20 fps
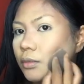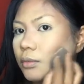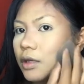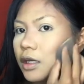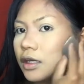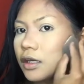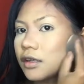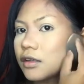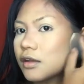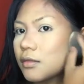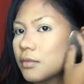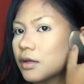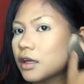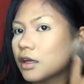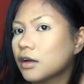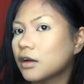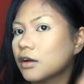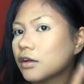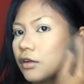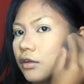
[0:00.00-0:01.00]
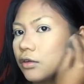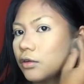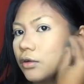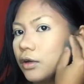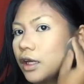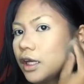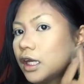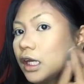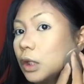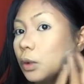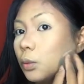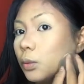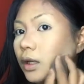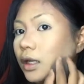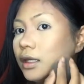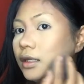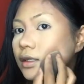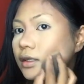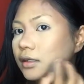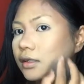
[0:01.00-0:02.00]
because I'm gonna contour
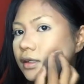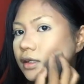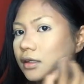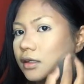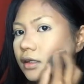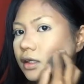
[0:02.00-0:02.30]
anyways